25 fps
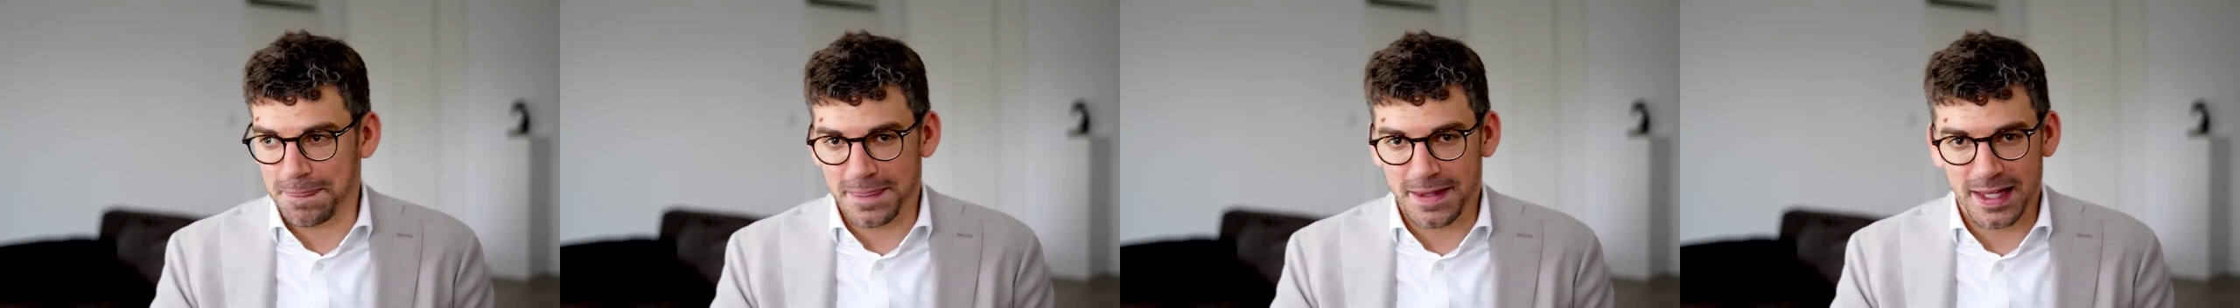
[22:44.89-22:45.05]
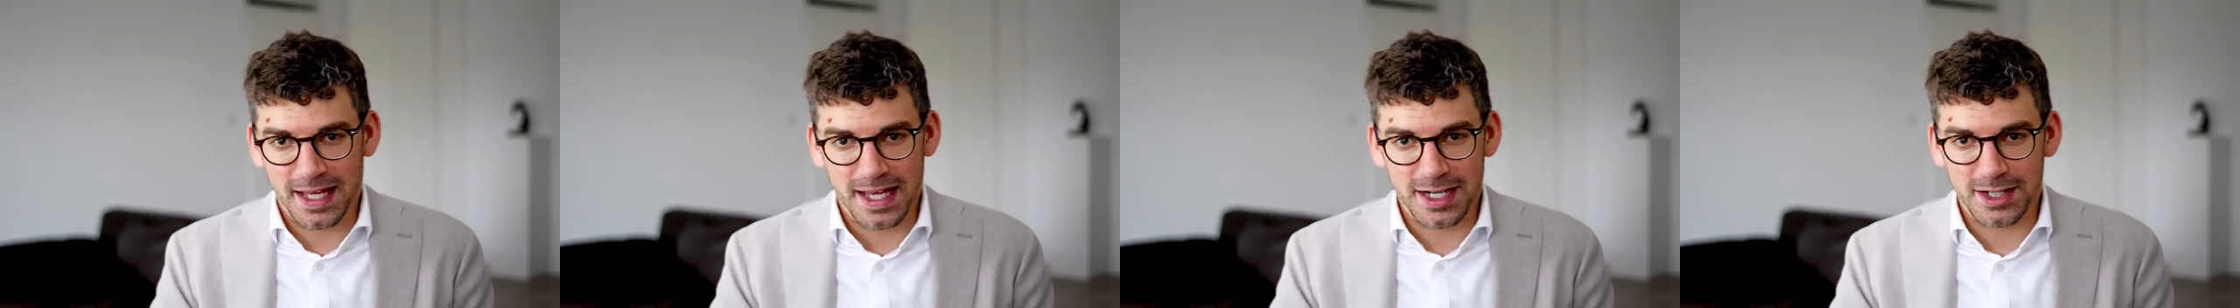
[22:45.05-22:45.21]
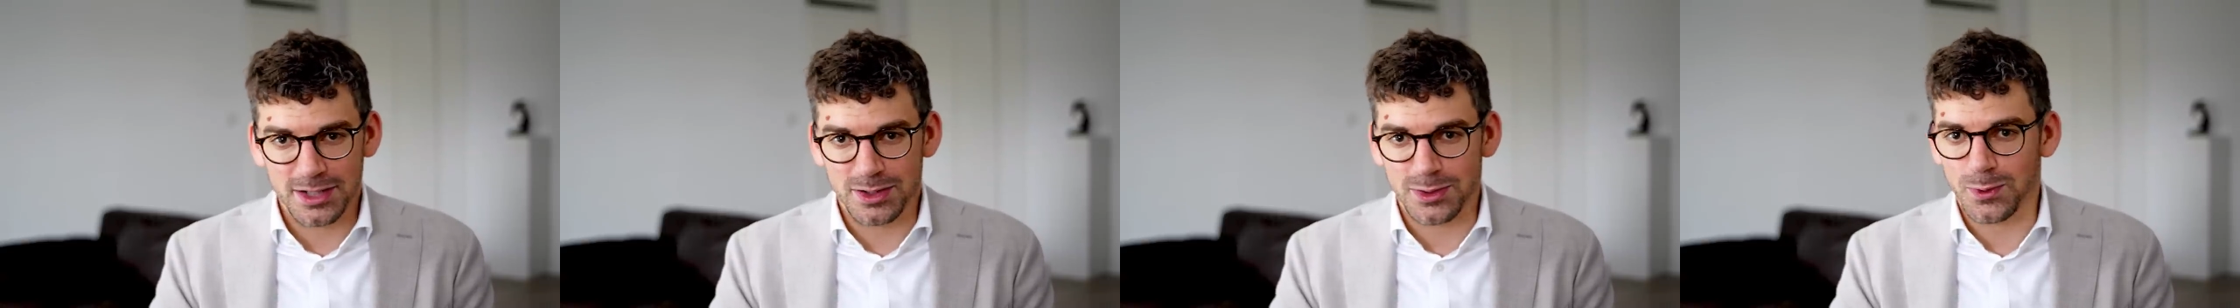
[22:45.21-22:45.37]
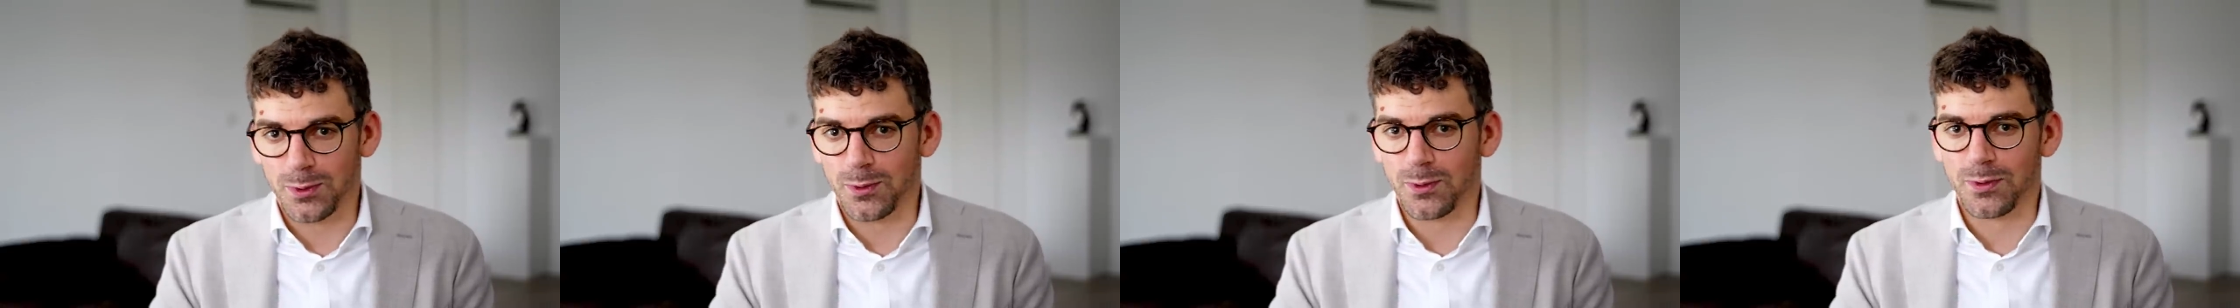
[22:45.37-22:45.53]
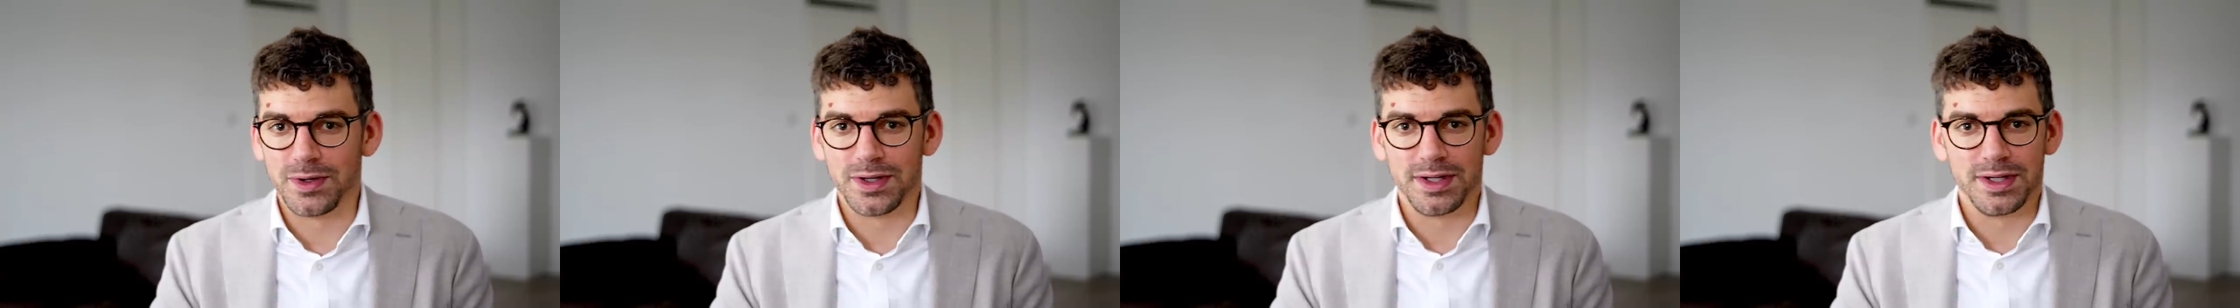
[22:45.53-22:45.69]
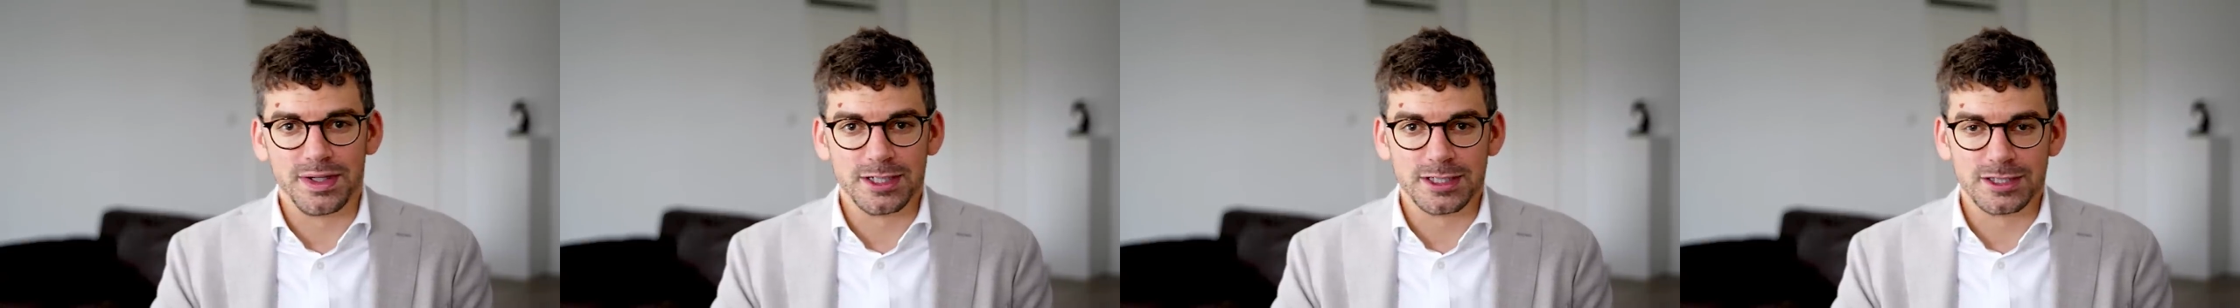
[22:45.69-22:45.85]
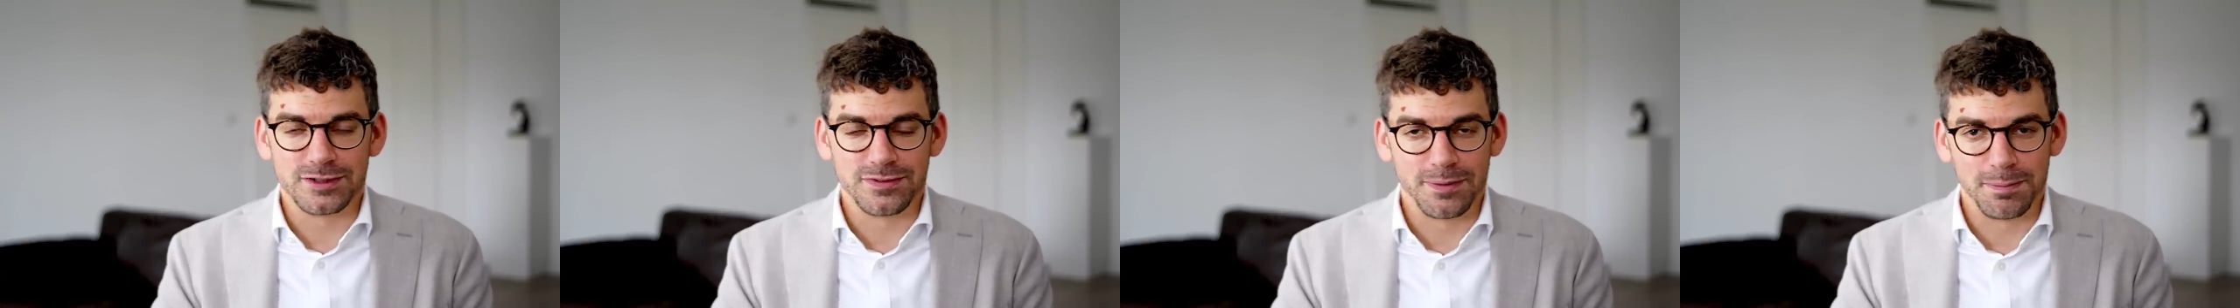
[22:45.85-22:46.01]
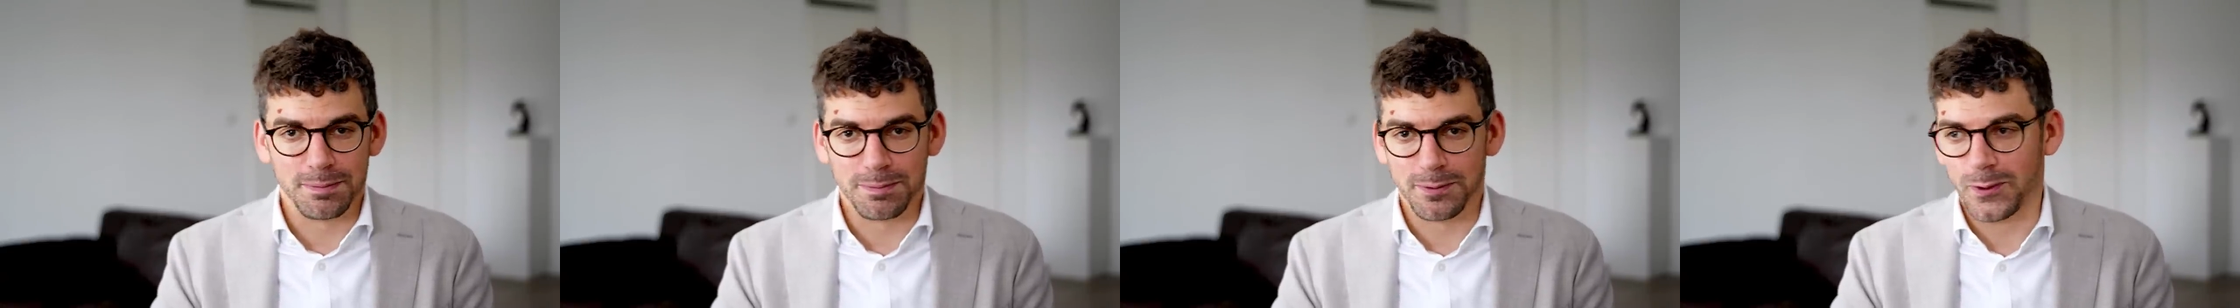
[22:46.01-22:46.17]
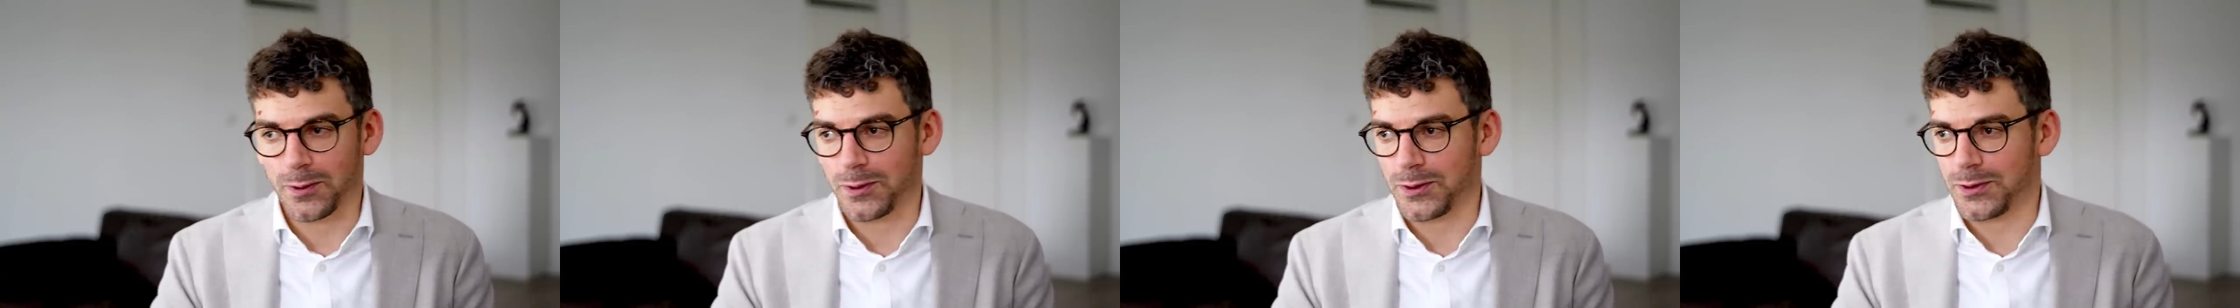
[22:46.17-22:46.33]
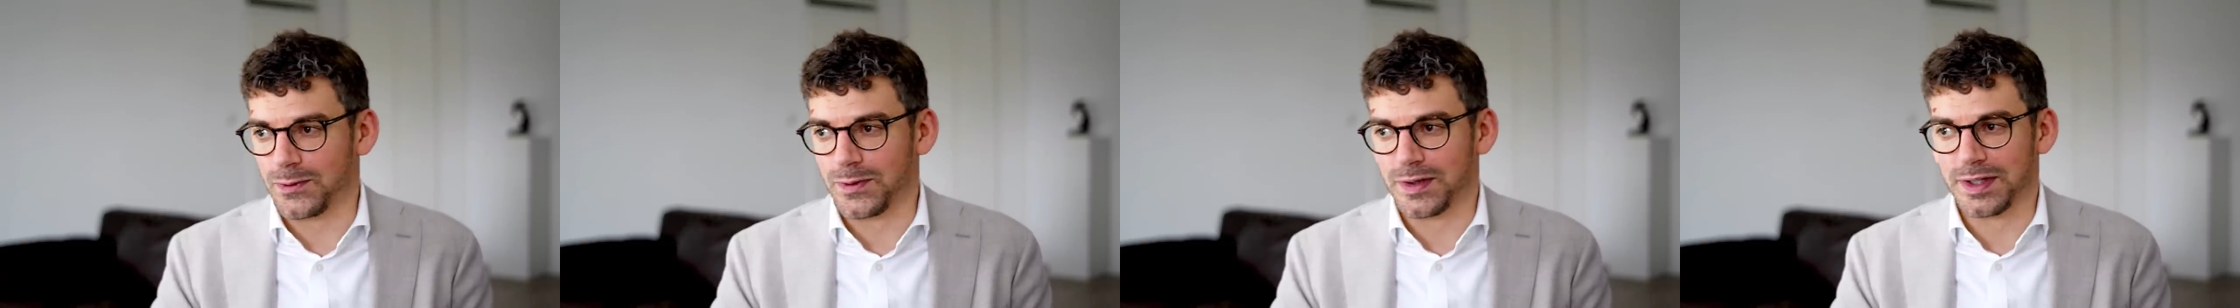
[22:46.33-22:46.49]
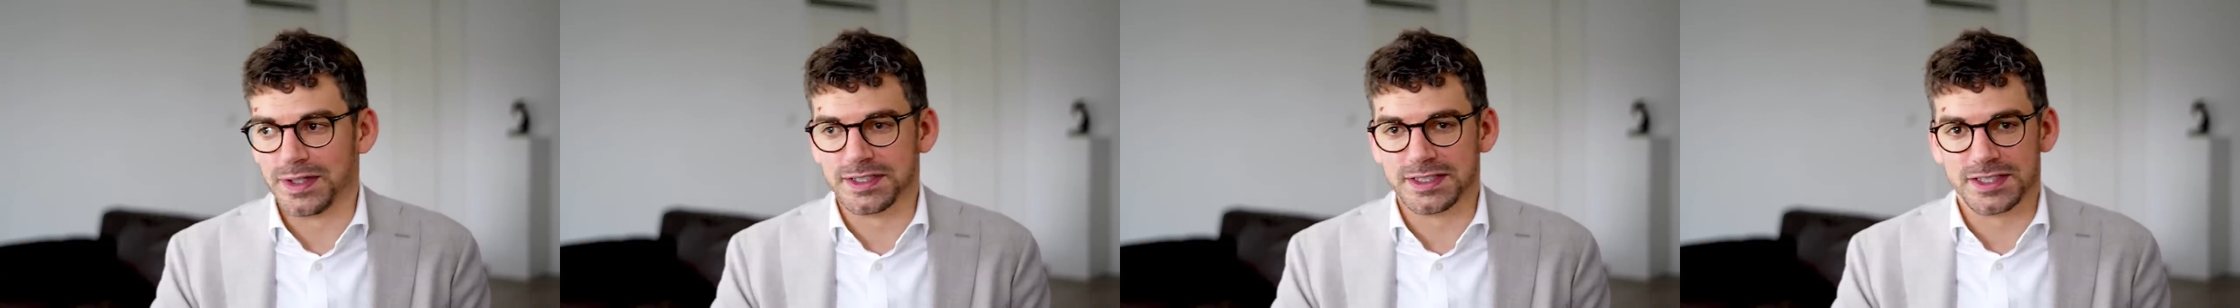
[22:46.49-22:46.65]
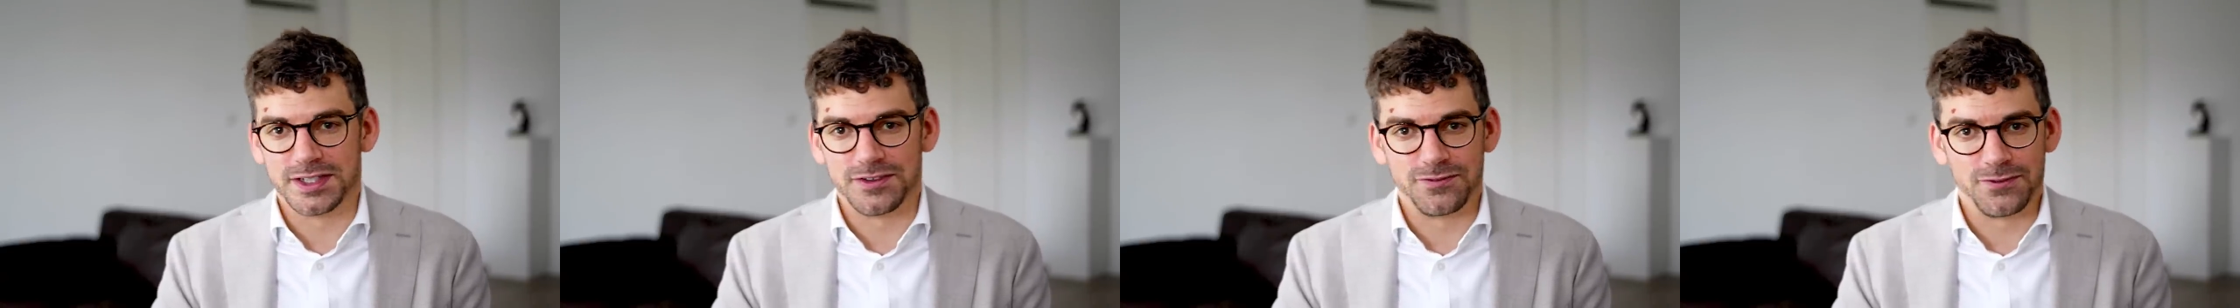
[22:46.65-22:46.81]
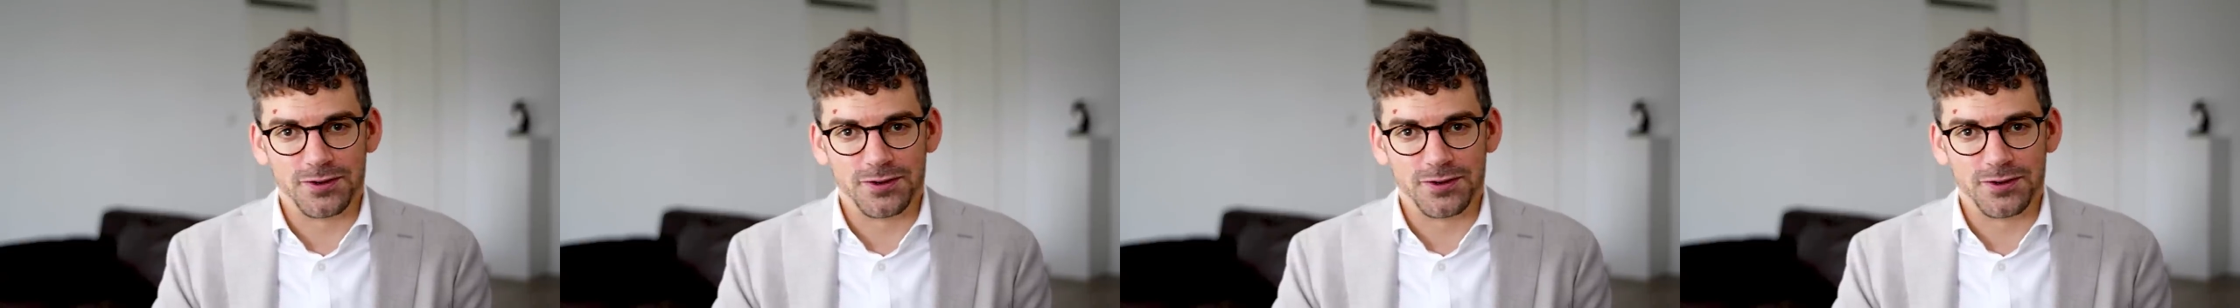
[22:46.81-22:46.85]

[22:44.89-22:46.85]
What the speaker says: editorials, for portraits,